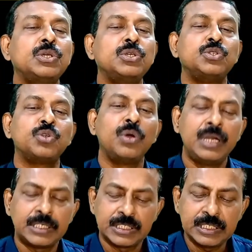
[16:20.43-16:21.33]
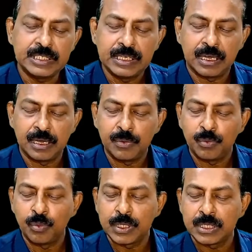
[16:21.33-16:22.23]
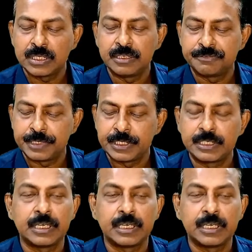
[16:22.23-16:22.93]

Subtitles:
So let's see what are the different